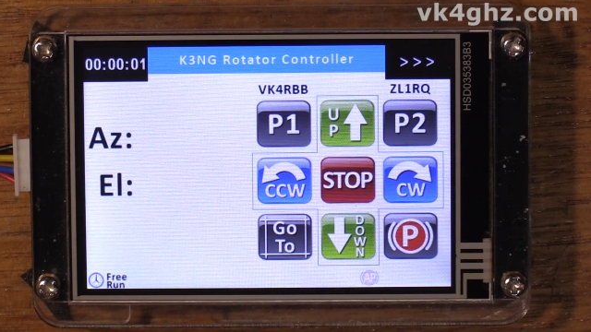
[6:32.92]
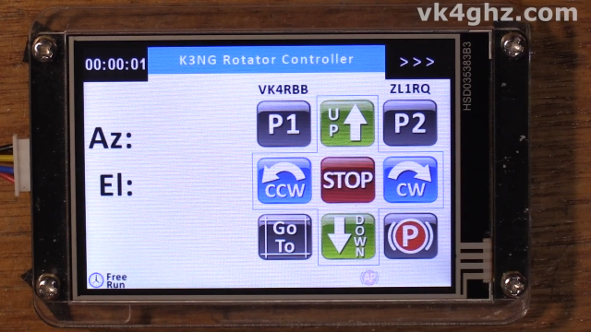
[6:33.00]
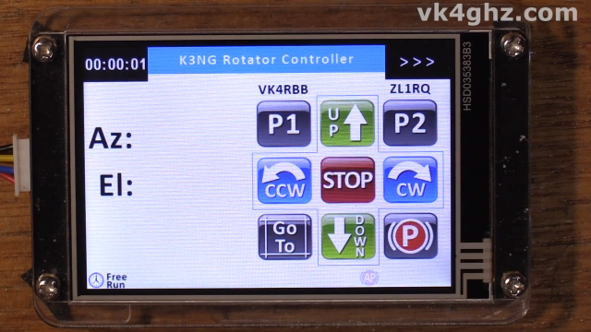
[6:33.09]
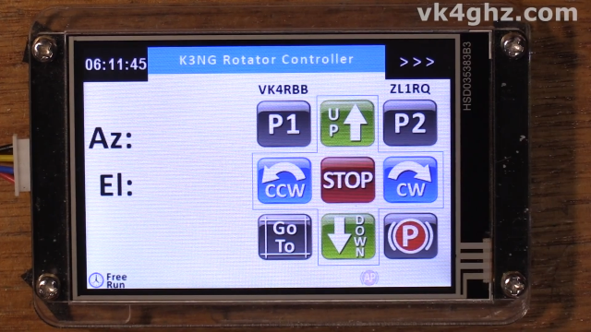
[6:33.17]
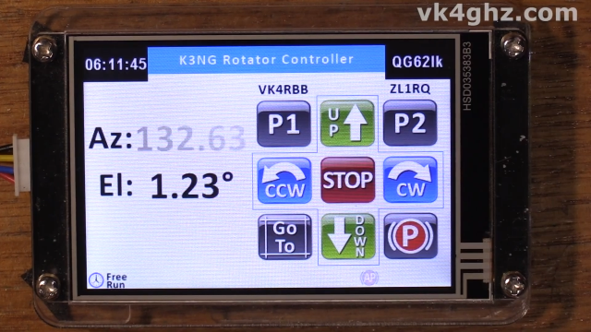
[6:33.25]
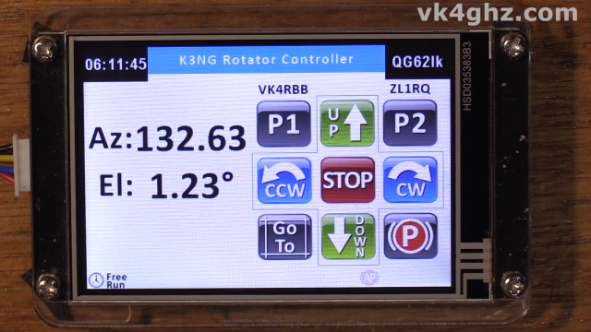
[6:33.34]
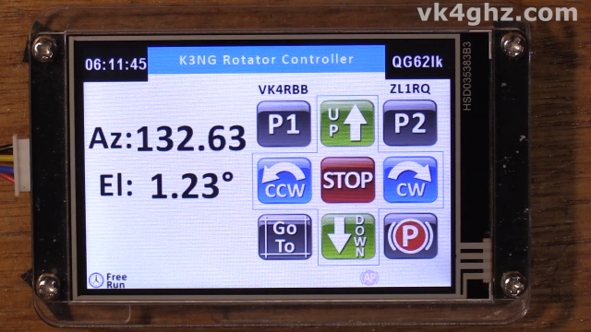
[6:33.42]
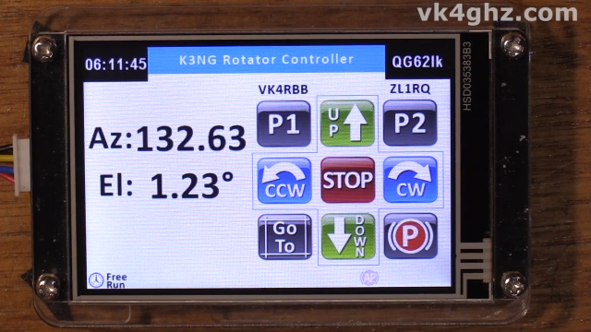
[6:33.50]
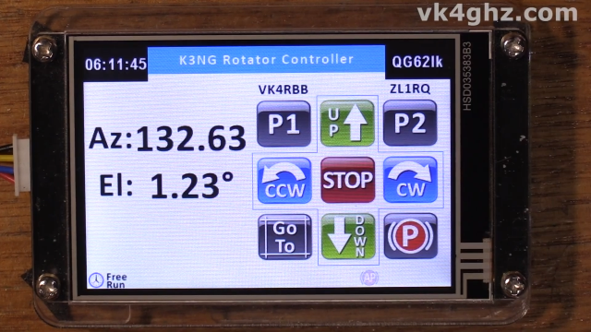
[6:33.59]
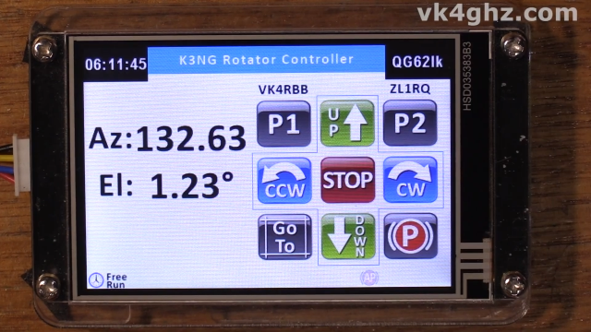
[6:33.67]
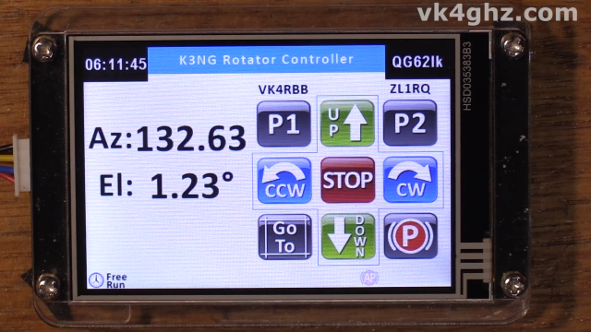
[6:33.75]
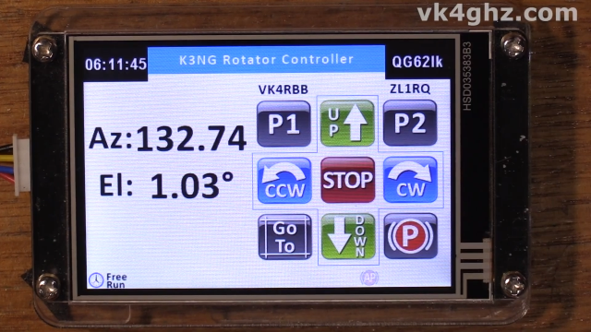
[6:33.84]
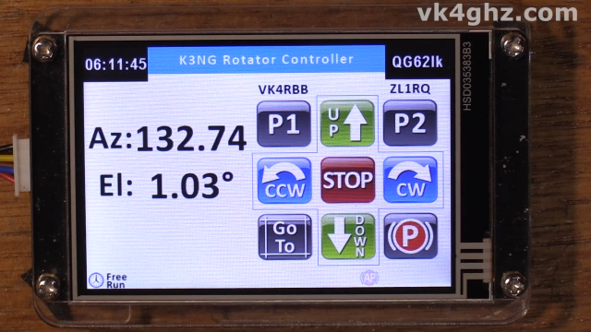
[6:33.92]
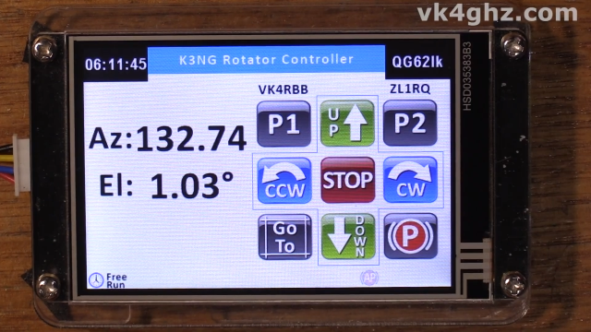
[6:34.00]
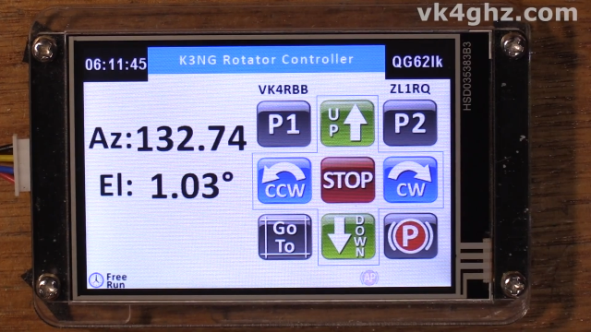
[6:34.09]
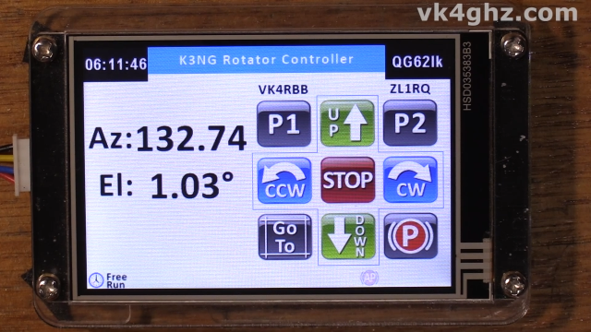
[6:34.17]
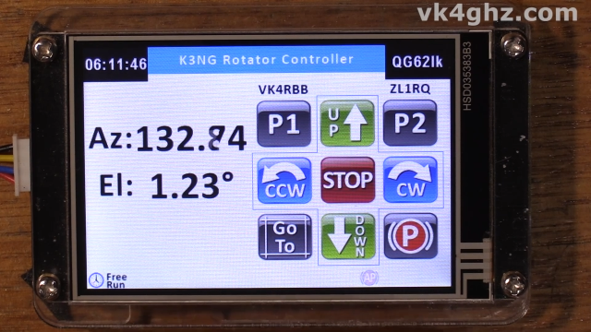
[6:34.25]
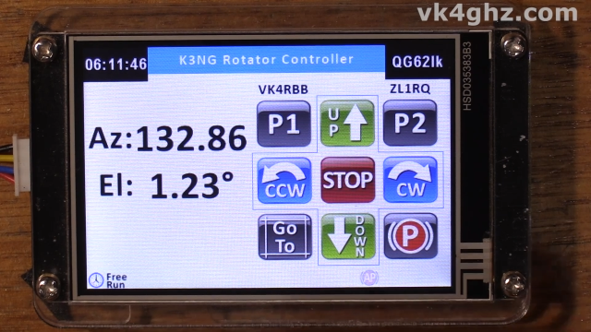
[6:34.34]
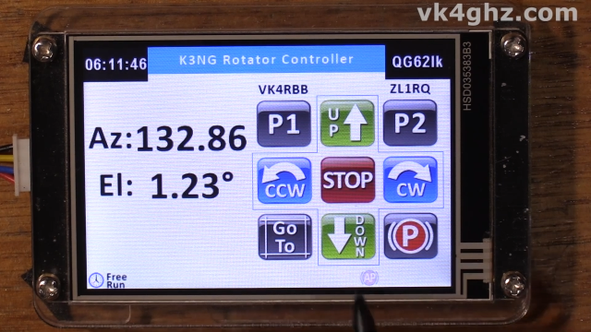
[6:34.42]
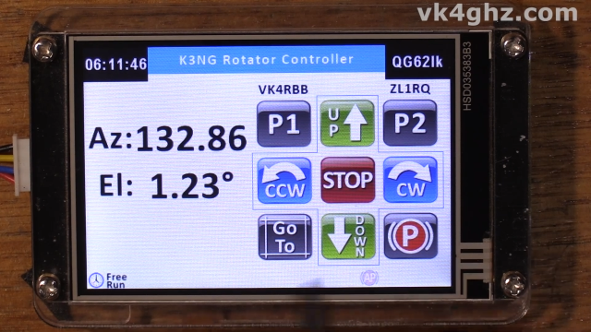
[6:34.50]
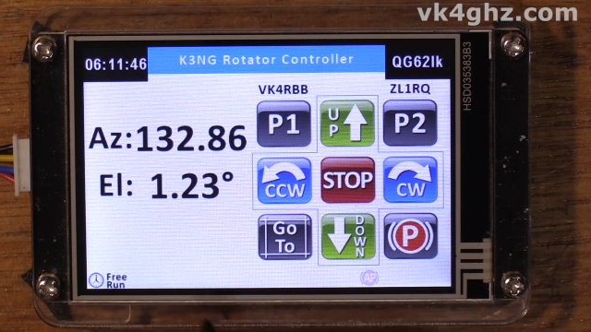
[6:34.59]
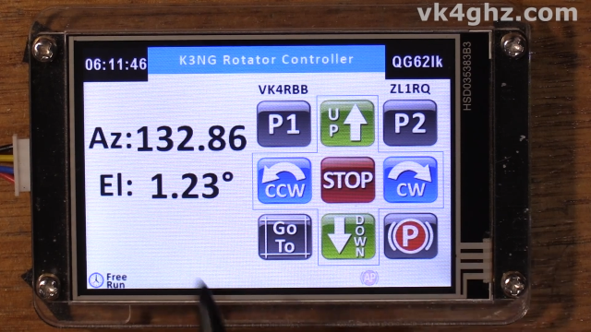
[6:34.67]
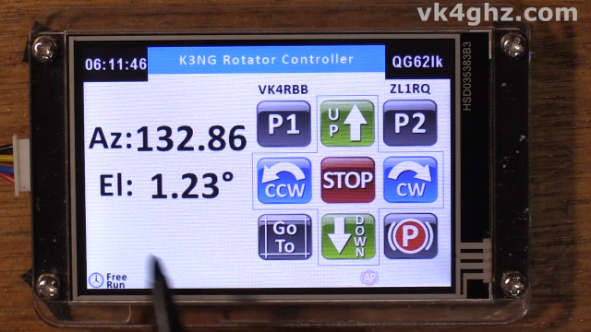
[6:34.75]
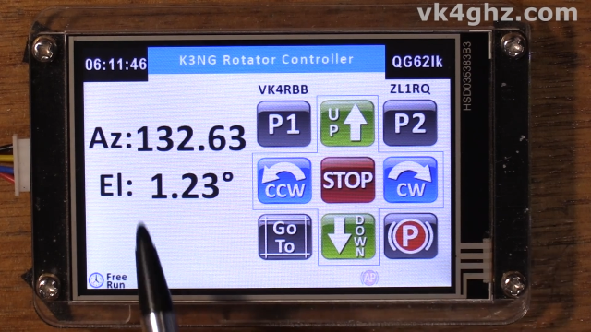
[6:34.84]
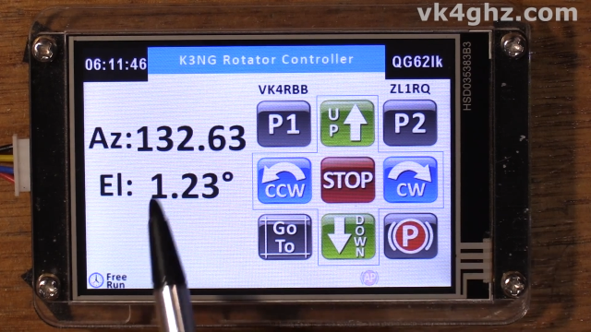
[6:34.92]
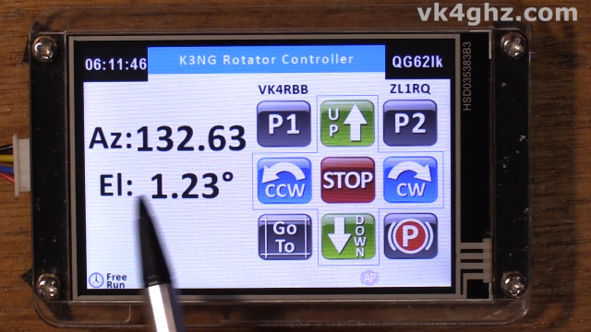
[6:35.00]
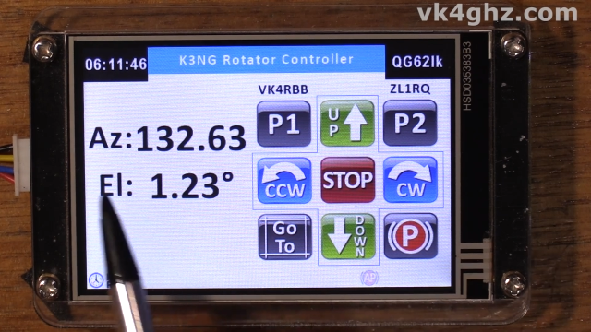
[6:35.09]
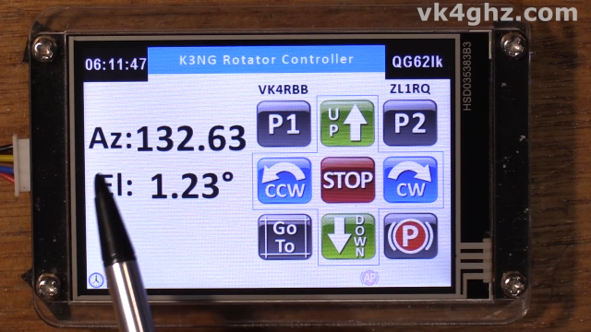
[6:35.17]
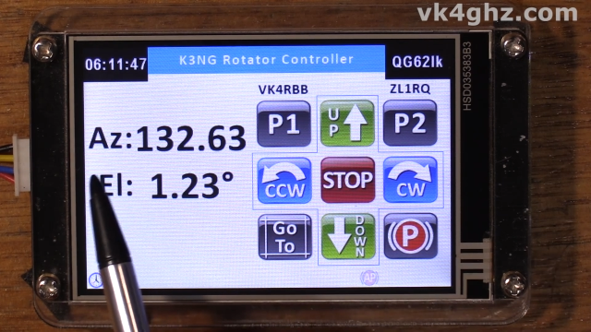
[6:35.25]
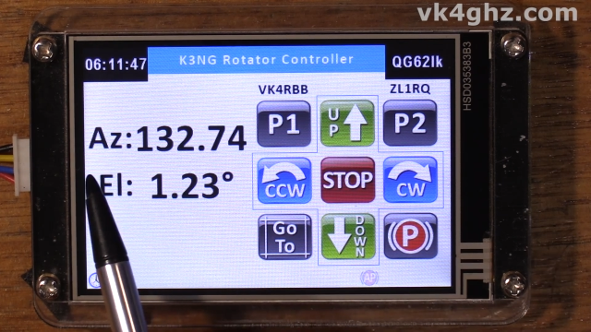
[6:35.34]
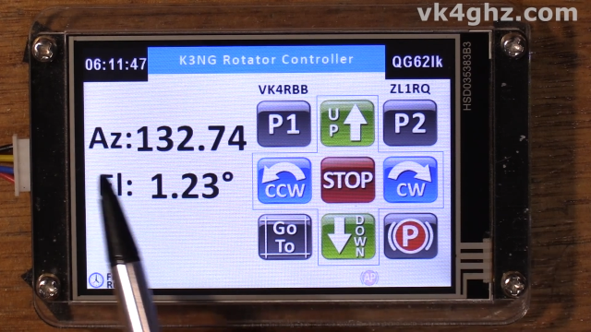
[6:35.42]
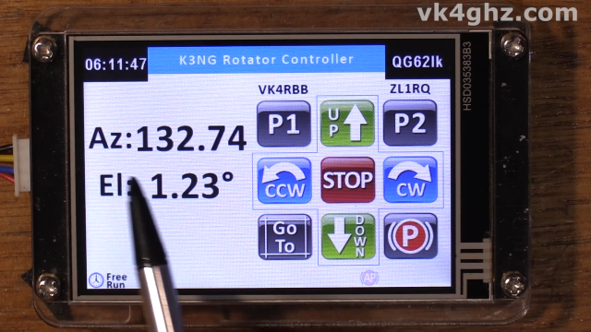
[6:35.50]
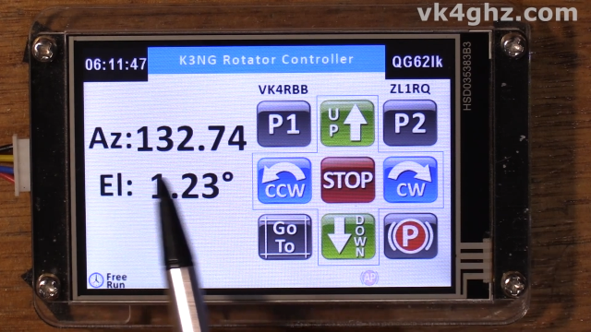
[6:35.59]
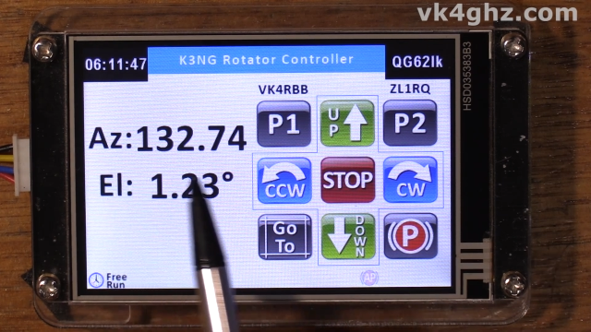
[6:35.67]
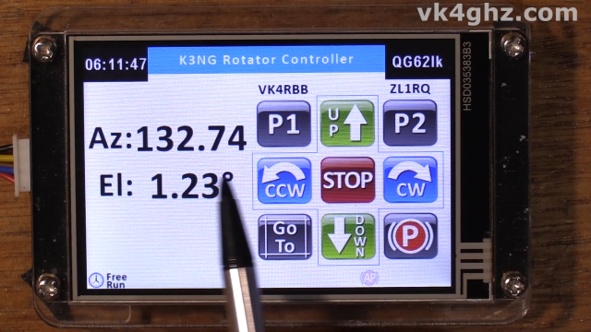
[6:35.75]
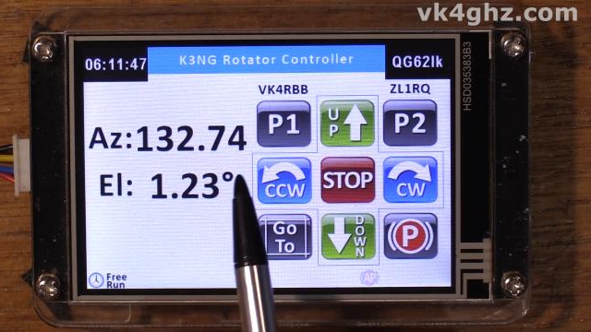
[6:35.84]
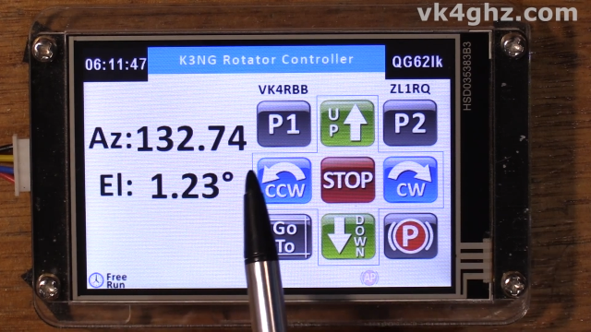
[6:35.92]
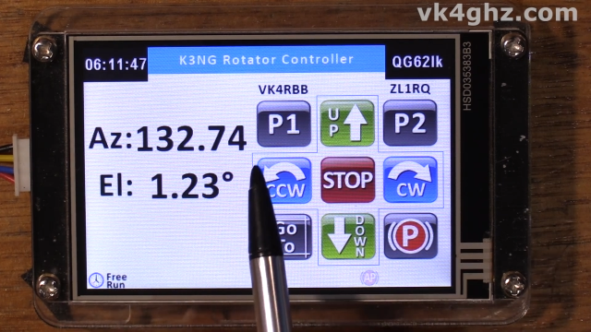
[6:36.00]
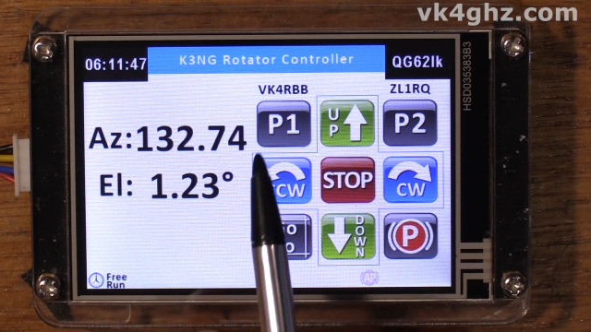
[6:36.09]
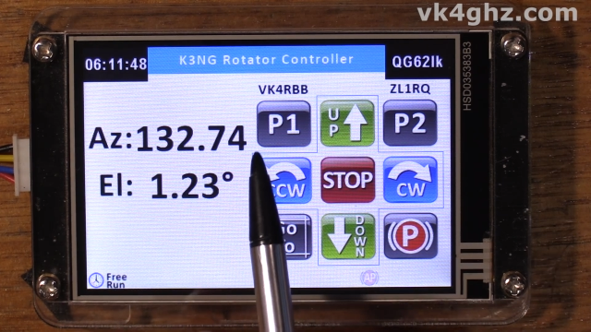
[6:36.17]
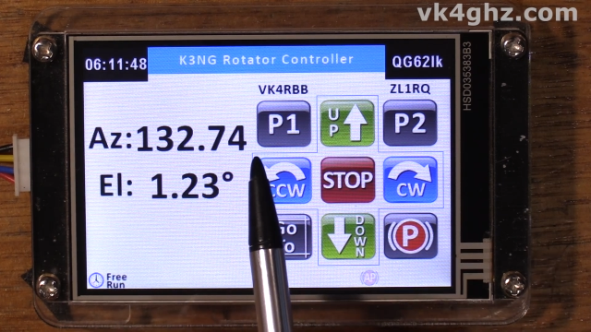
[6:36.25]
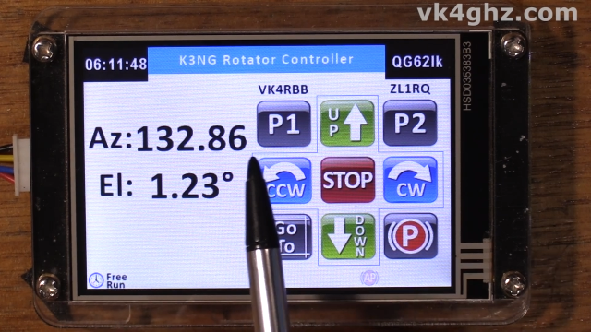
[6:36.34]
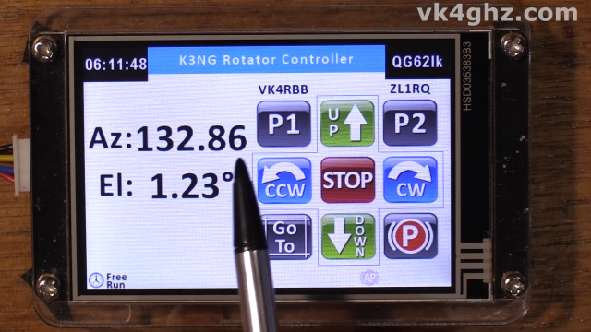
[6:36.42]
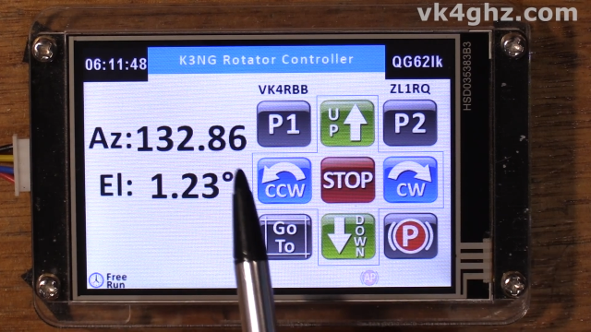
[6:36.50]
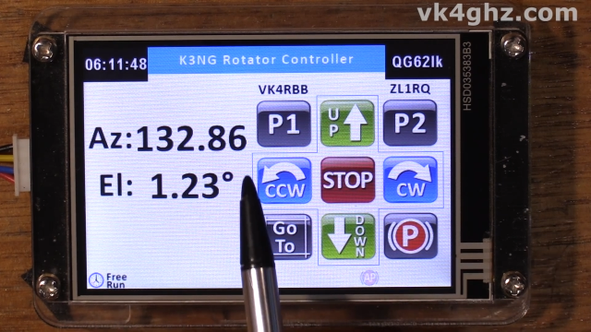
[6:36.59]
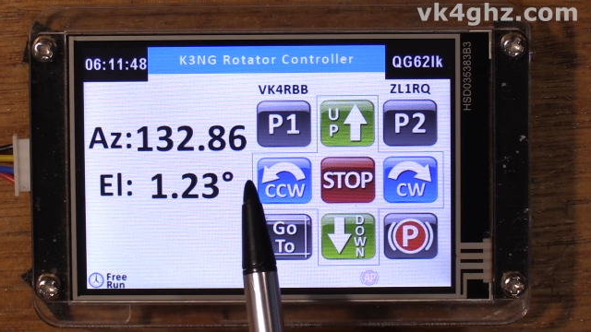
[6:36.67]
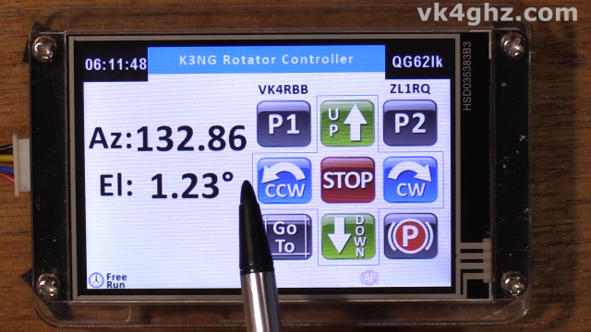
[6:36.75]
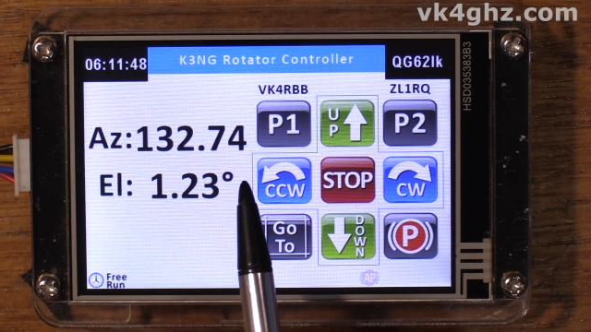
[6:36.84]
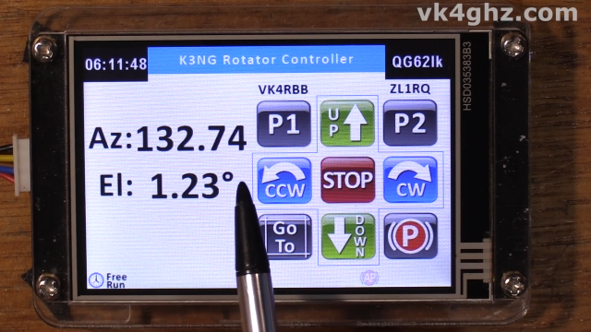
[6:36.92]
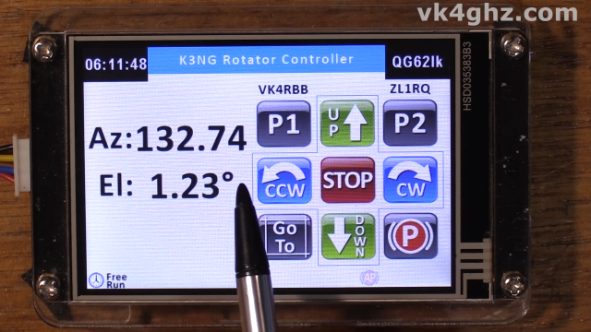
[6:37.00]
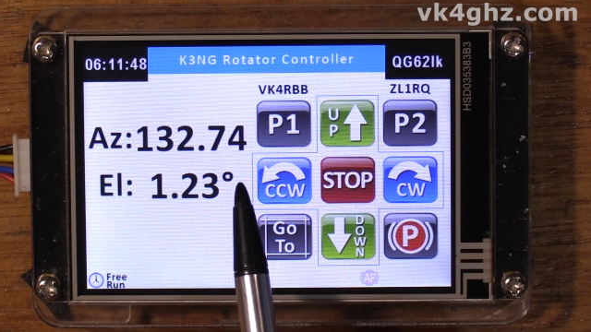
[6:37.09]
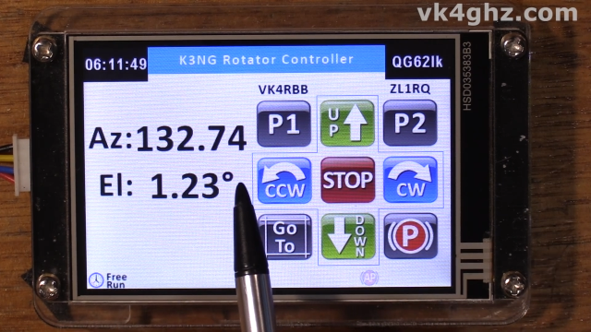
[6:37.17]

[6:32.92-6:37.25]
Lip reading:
No face is visible, so there are no lips to read.